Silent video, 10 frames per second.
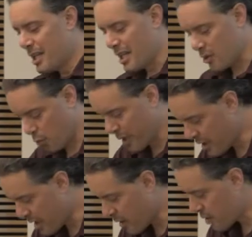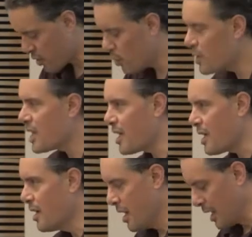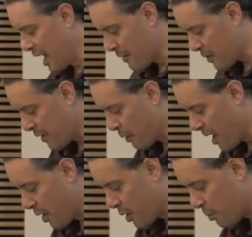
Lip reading: It's really on 2D, and I have to figure out how to